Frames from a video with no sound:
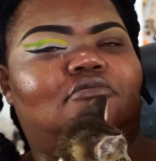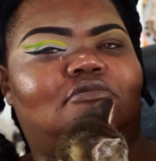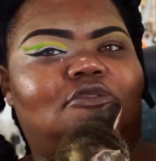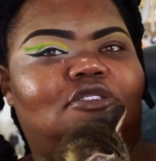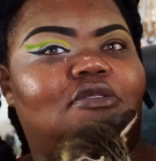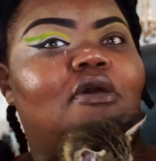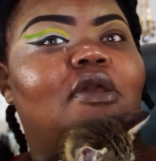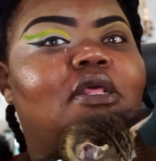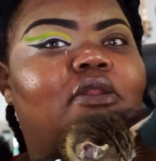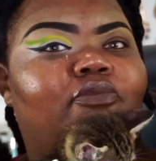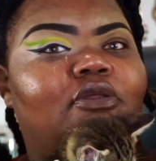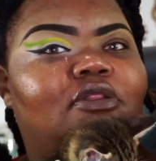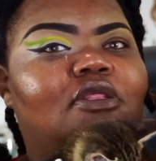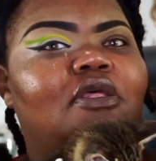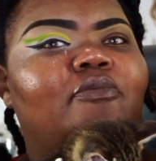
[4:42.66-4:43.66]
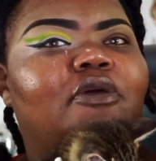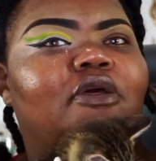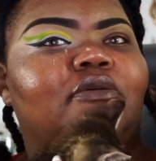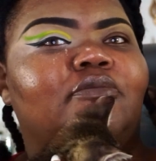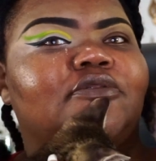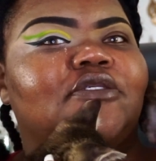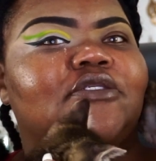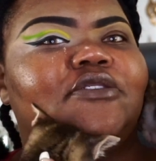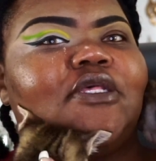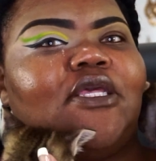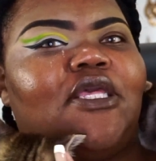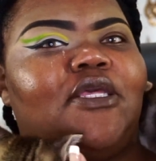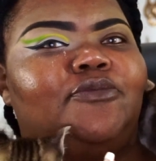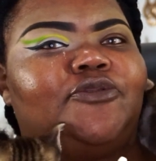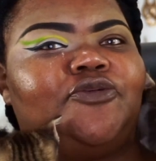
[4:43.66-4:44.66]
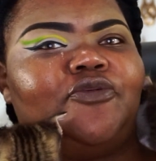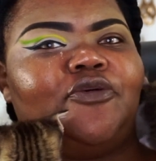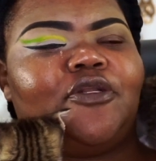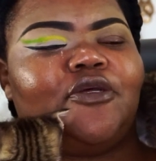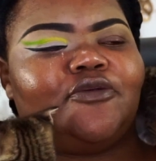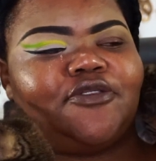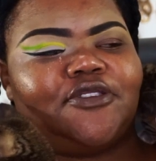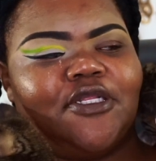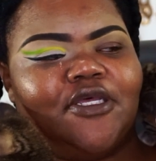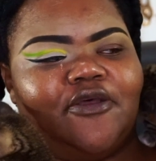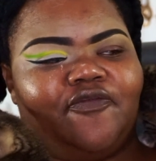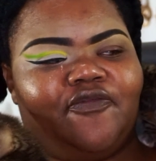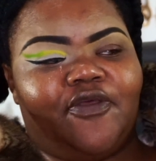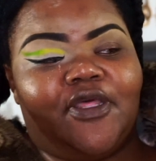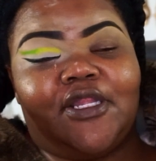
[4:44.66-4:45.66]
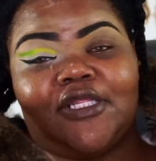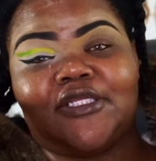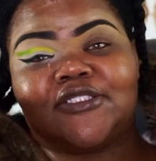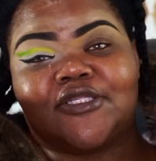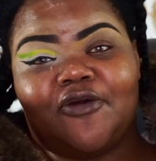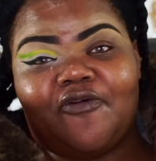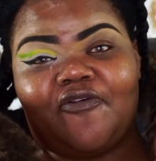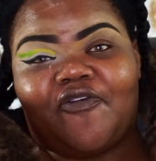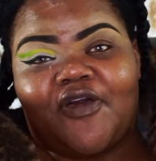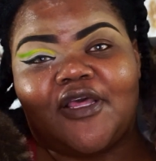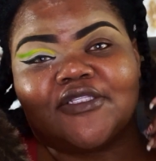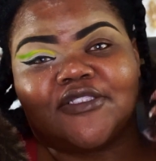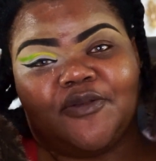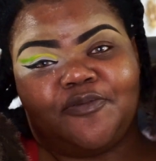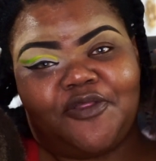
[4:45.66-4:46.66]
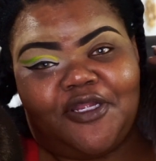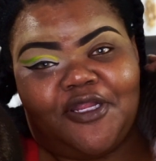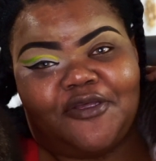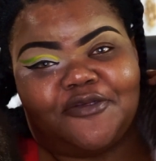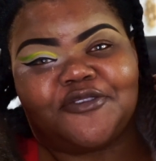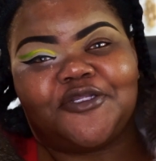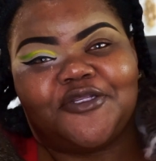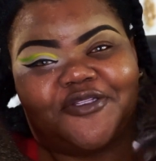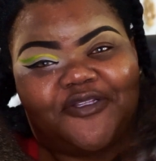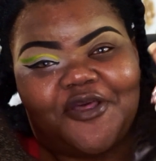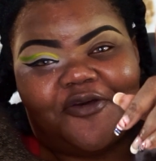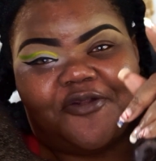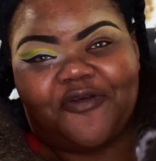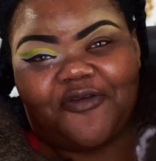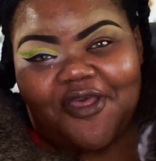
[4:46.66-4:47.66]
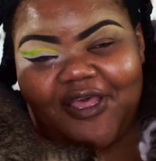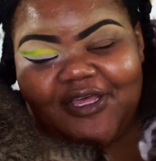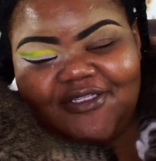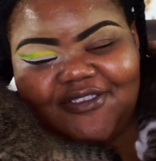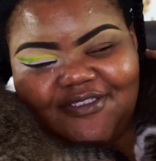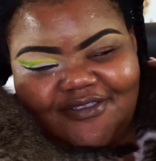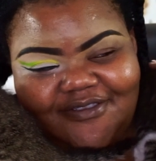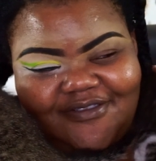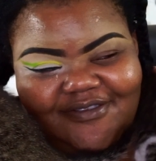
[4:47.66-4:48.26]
let's go ahead and put them up since they keep chewing on stuff, and let's go find something else. Hold on, guys.